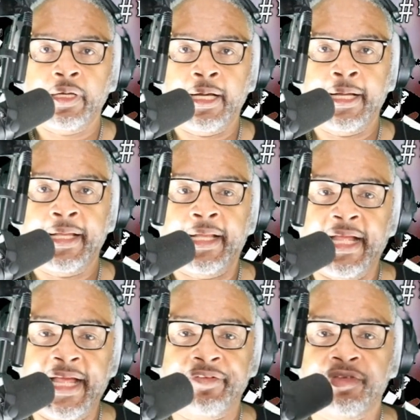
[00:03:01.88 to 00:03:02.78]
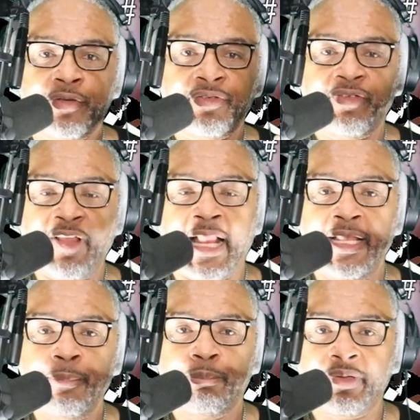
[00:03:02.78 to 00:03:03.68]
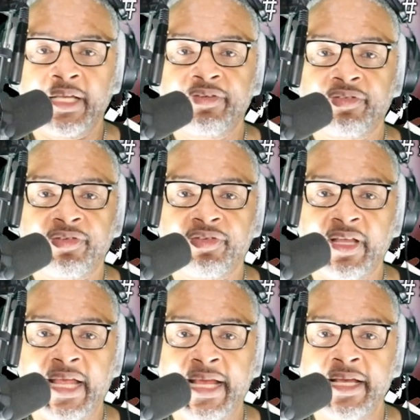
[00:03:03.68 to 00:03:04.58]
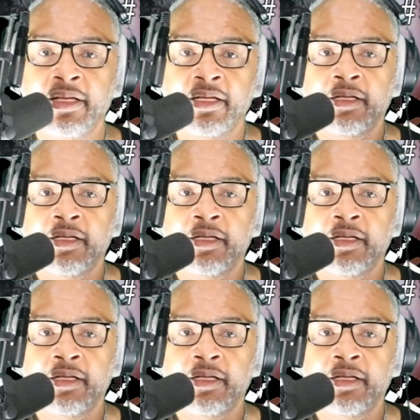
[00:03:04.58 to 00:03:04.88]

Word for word: uh, has a solid place to stay